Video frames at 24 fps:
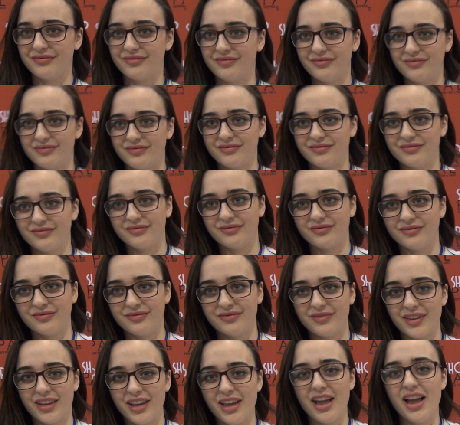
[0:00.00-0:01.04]
Hi, what's your name?
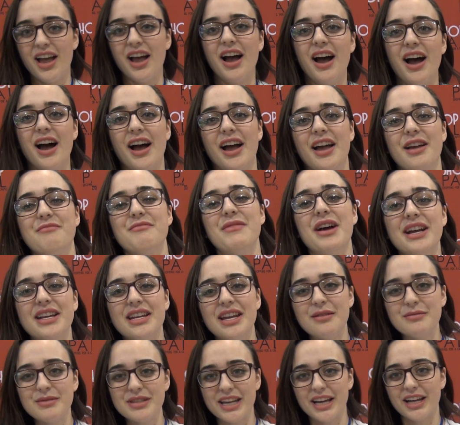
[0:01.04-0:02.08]
Hi, my
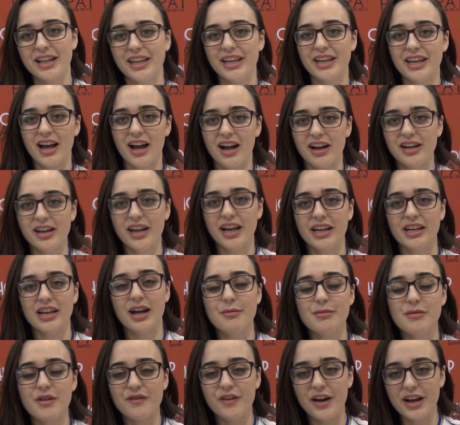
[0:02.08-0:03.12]
name's Hailee Young, and
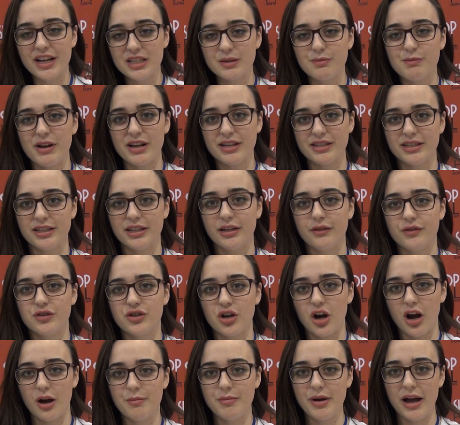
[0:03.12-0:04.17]
I'm the Vice President of
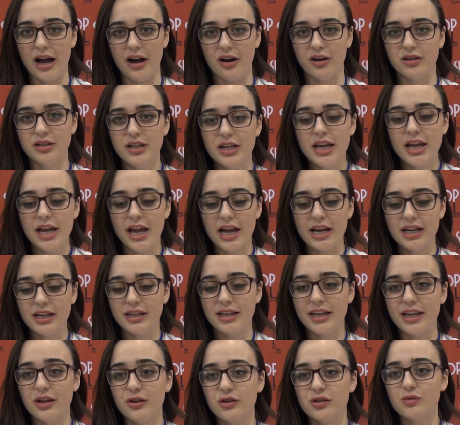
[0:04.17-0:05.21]
ShopPal. Yep. And
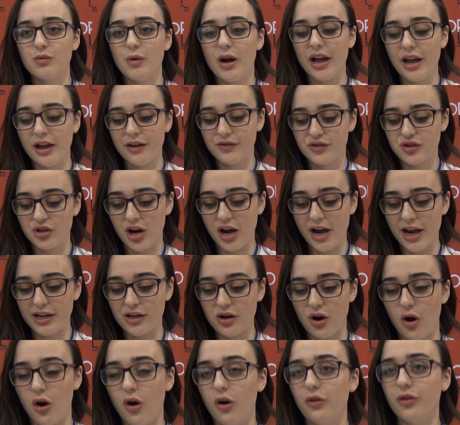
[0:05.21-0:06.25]
here's why I've tried
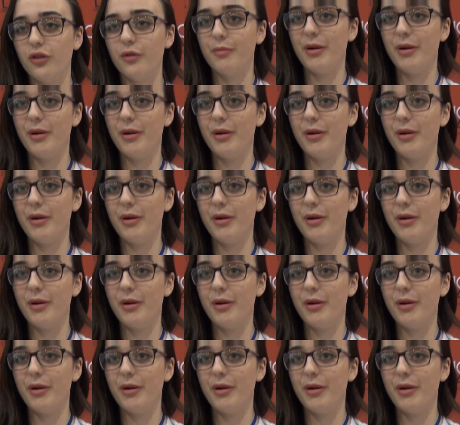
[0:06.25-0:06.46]
all the